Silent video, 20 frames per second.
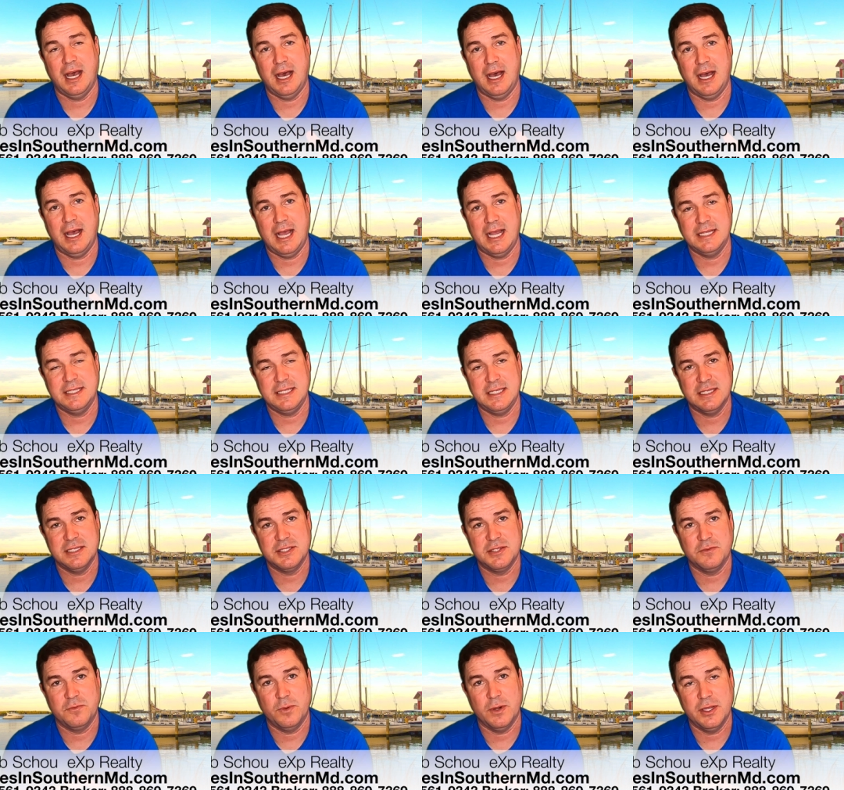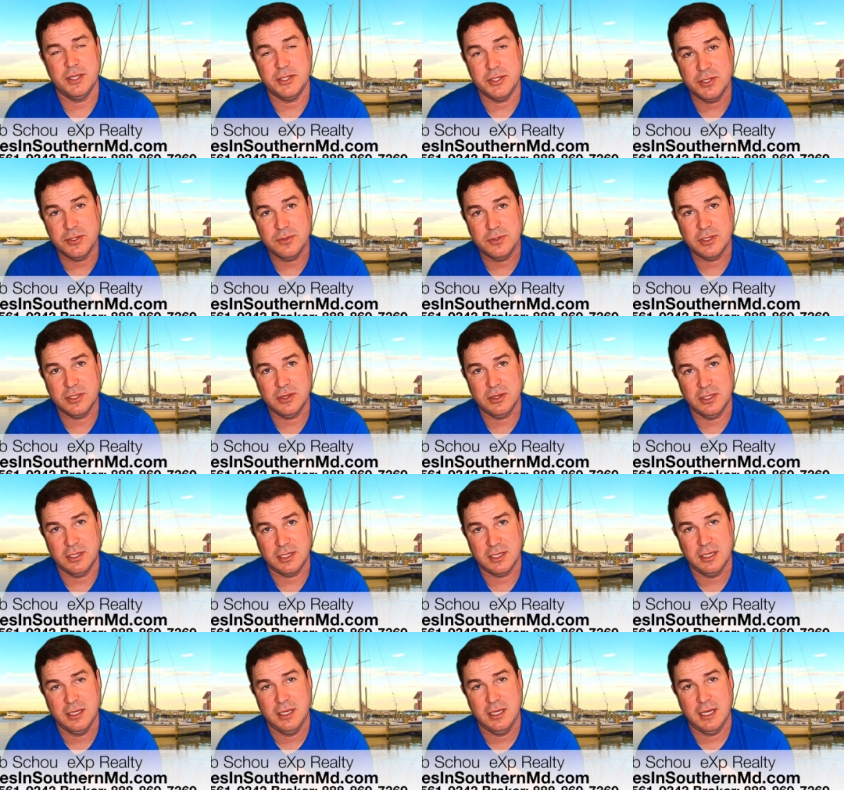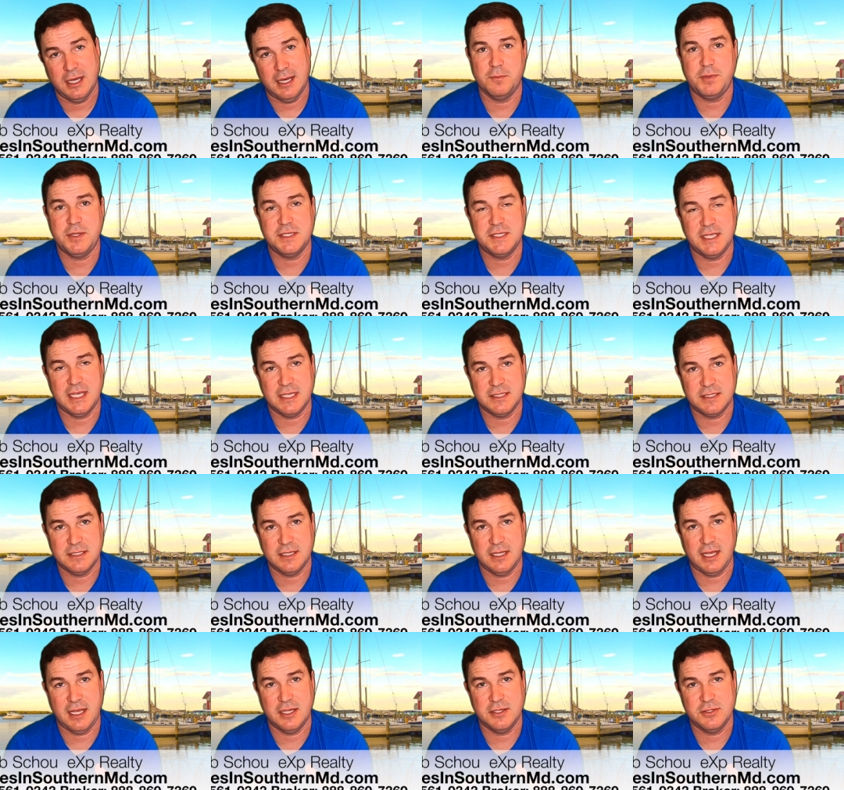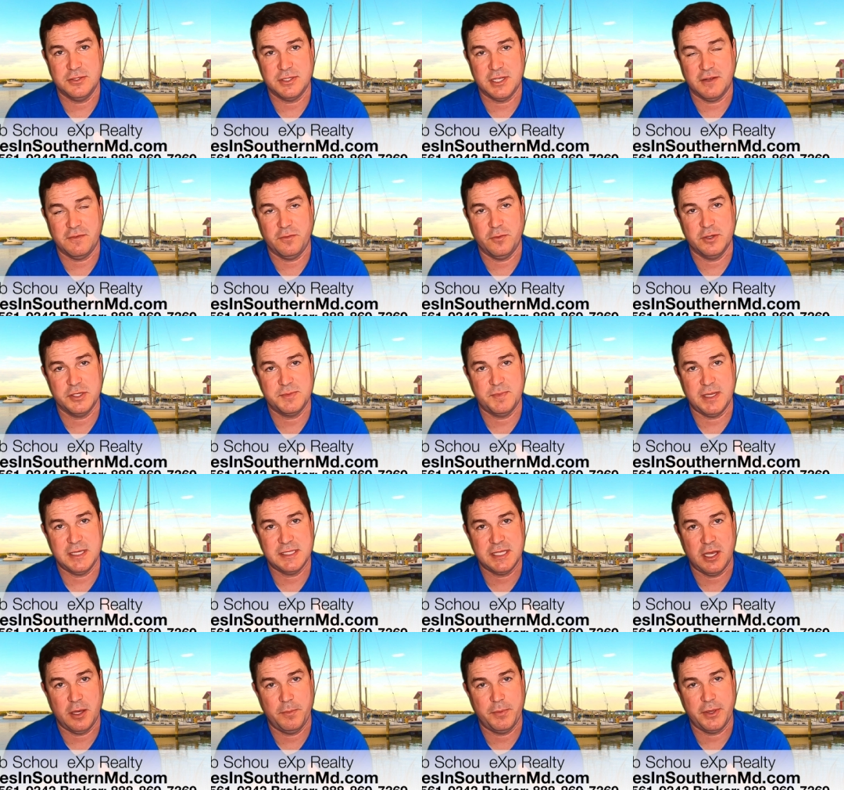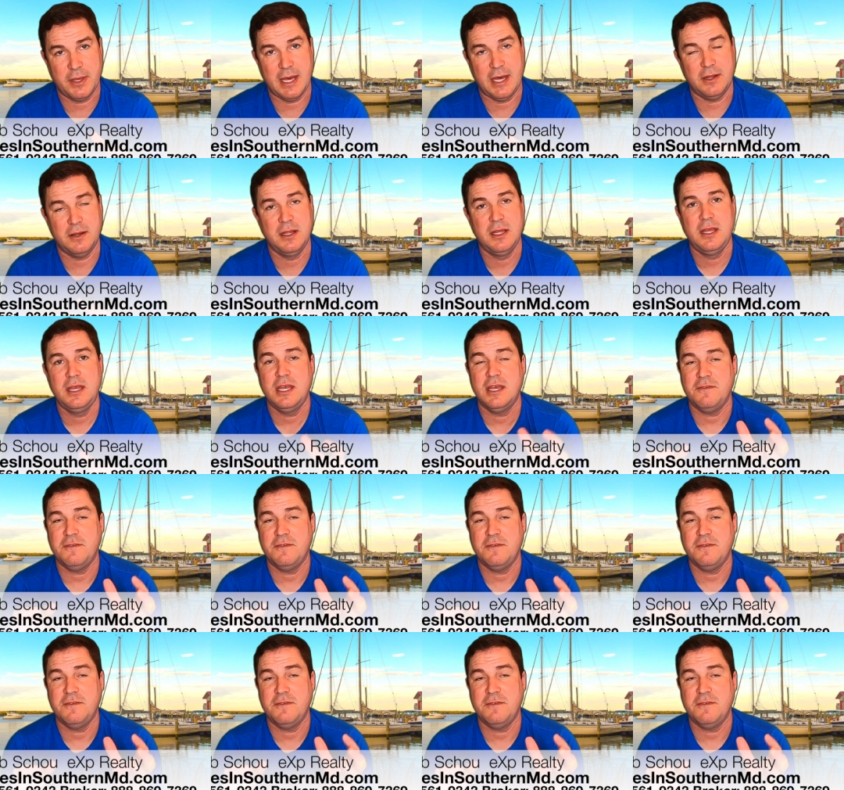ideas of where you could look if your PCS into Andrews Air Force Base help you out.